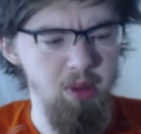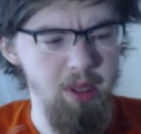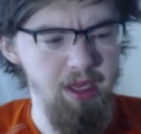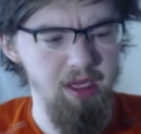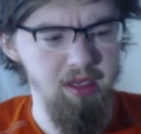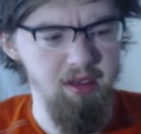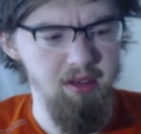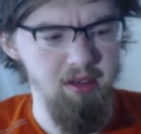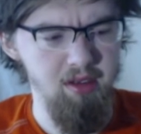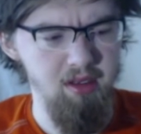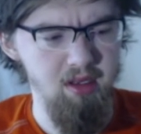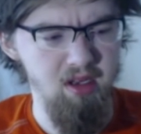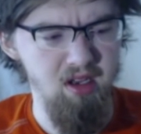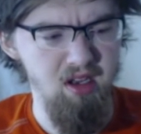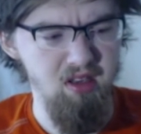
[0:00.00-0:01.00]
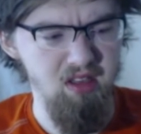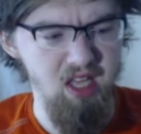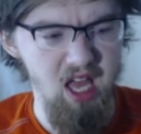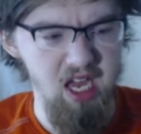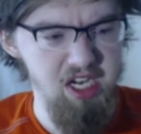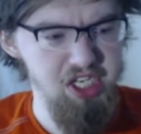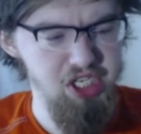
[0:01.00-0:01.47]
like a
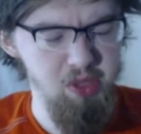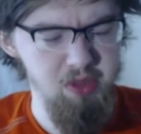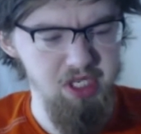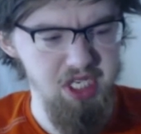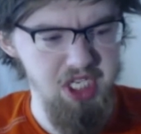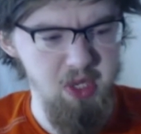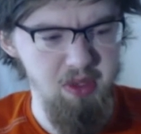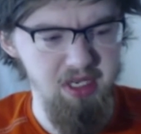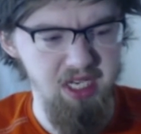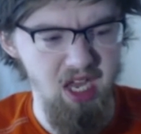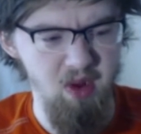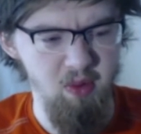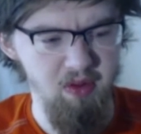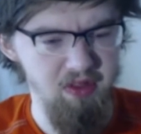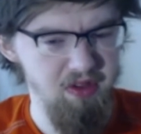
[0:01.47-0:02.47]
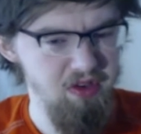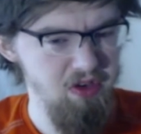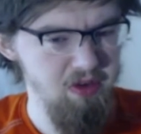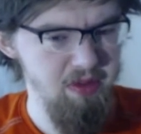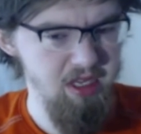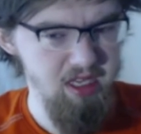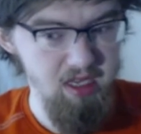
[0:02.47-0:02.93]
lot of shit was just going down with
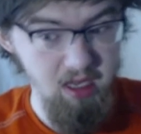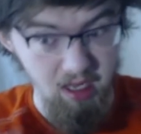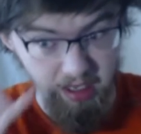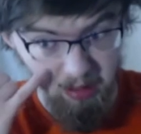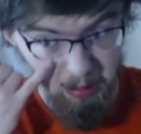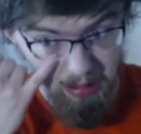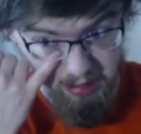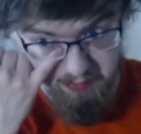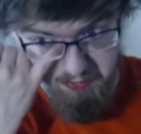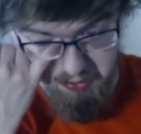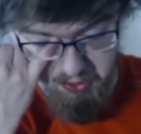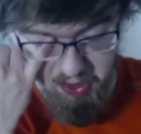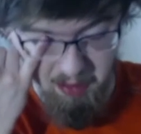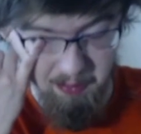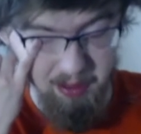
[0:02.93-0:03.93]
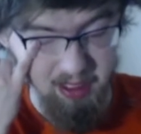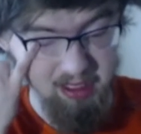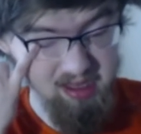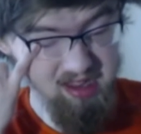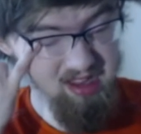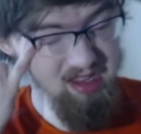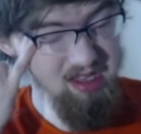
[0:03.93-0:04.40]
Gumi and a lot of other
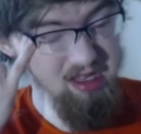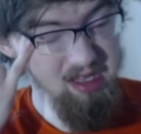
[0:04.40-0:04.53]
companies.